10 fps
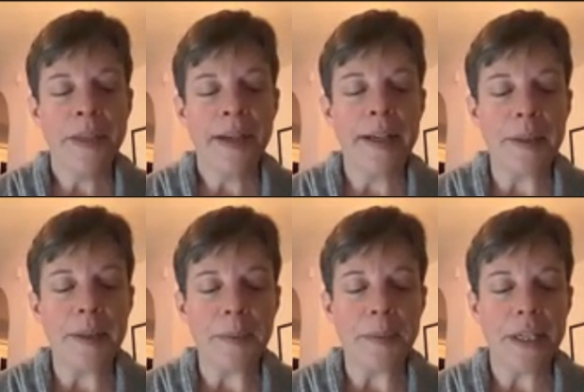
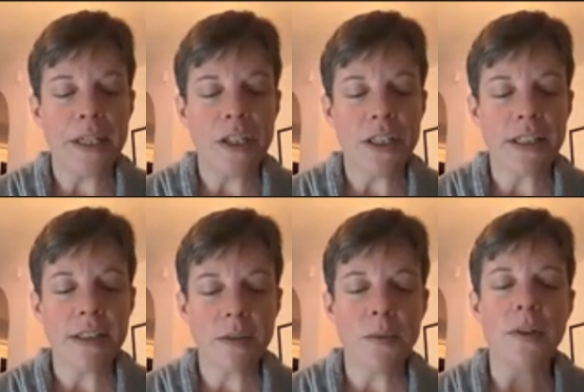Um, they just
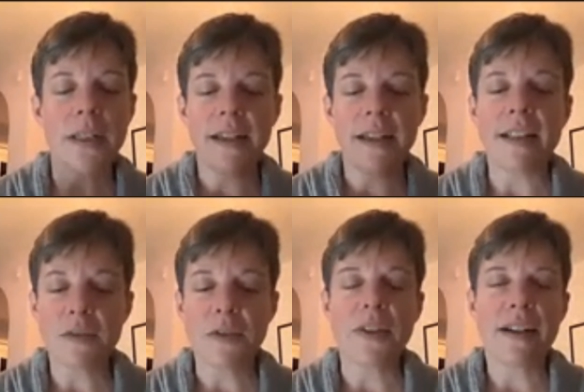wanted to ask
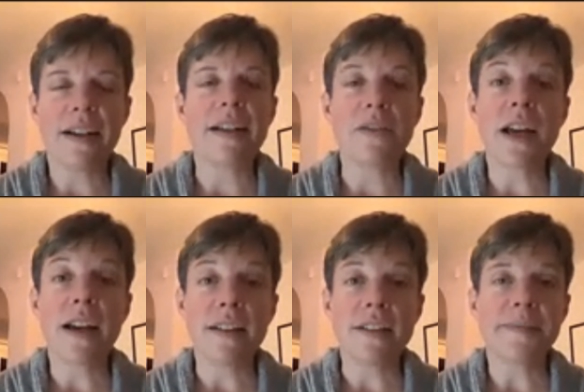for that kind of
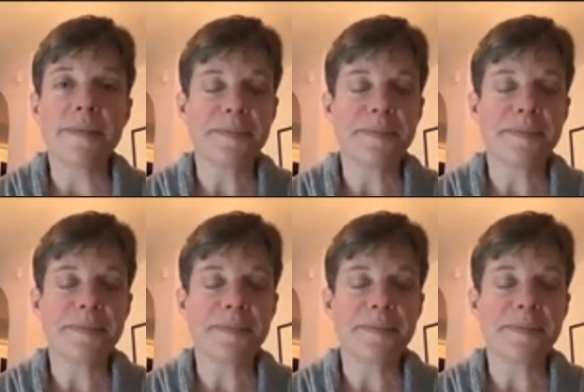style.